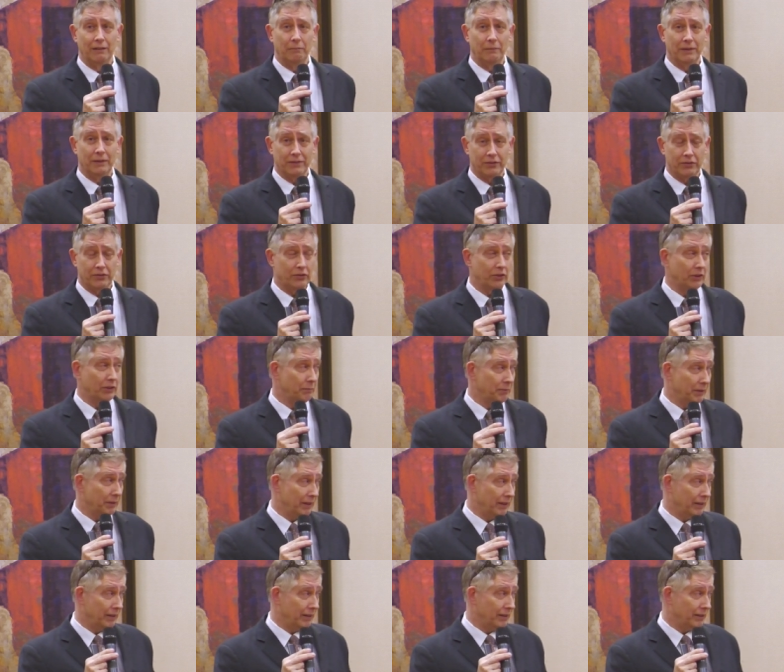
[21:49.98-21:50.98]

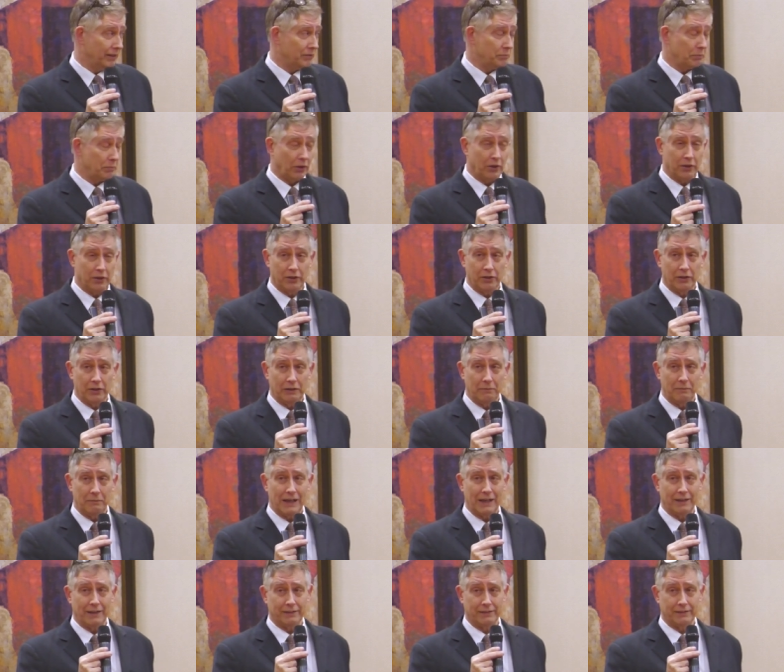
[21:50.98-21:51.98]
misinterpreted as part of your
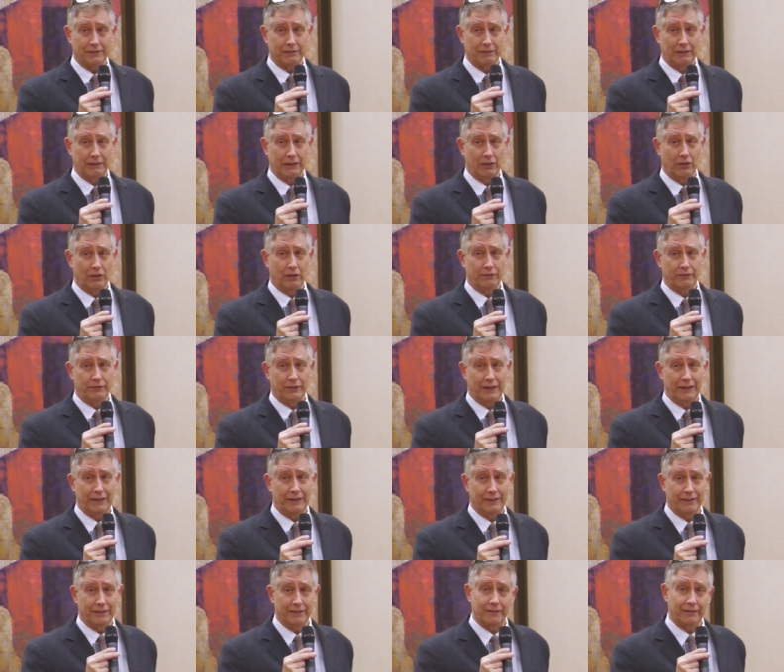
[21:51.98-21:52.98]
M S, and often
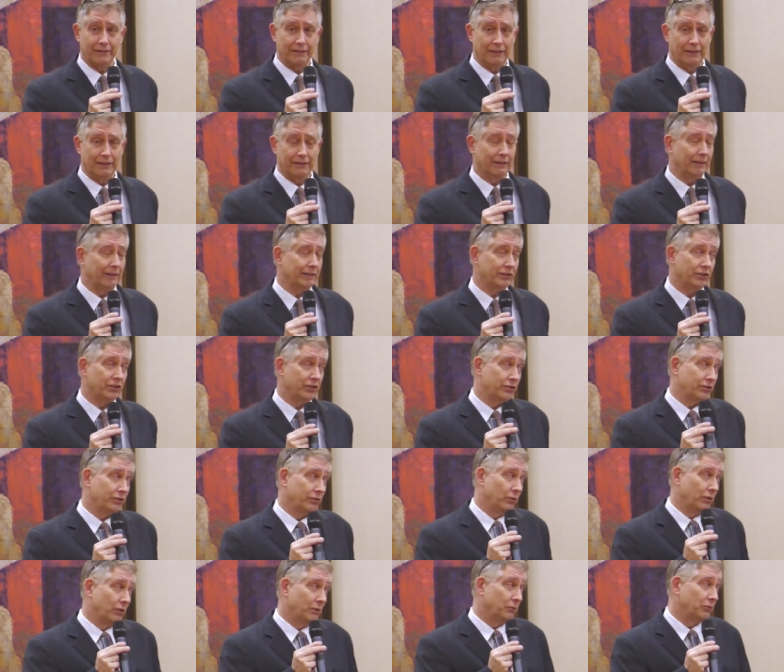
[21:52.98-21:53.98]
is, and that's
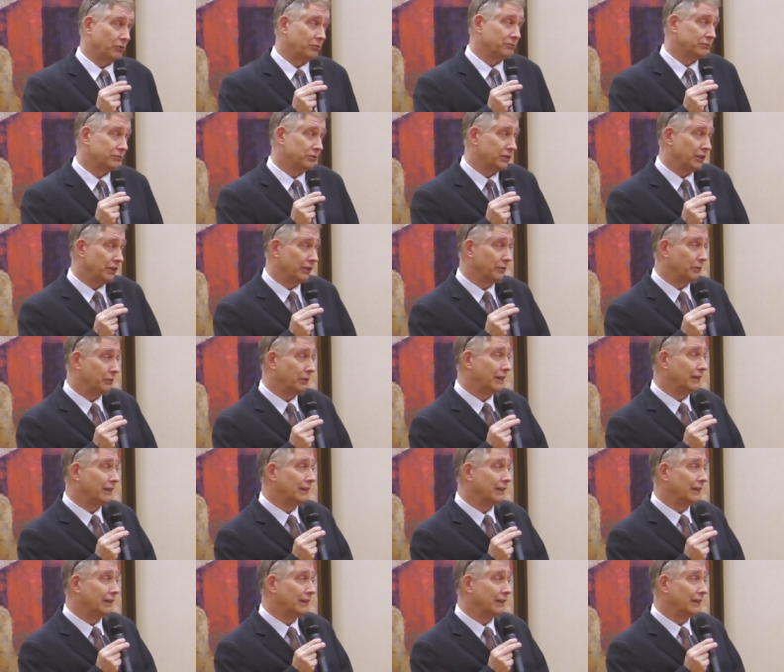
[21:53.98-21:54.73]
just normal. So